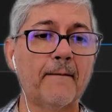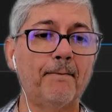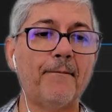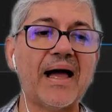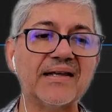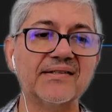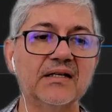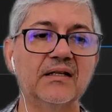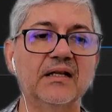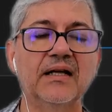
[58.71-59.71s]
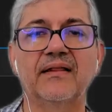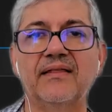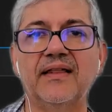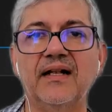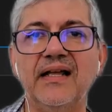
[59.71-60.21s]
passing
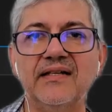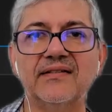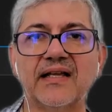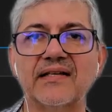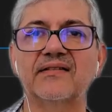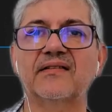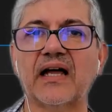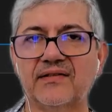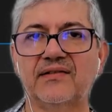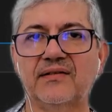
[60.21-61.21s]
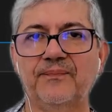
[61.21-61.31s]
the list as text.